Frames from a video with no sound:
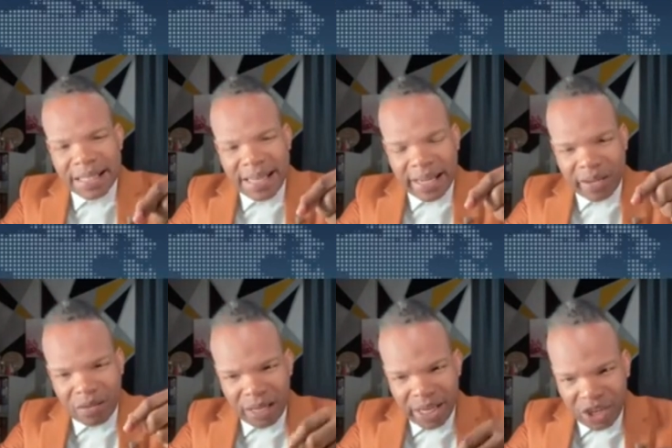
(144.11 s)

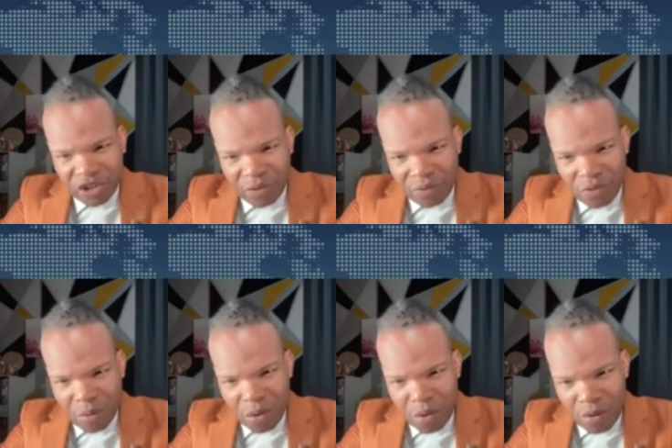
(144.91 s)
technical issue
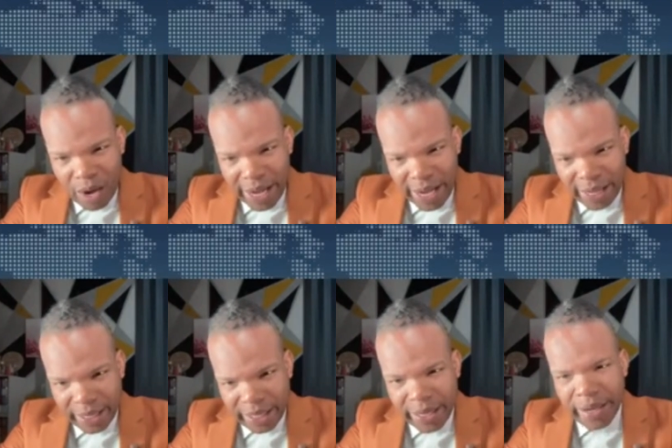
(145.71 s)
from our
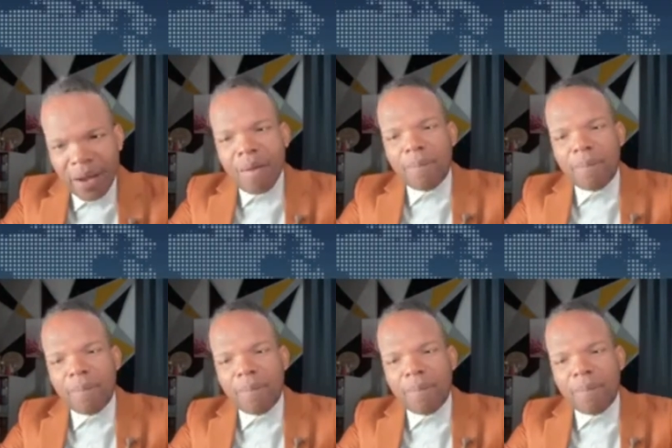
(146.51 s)
end.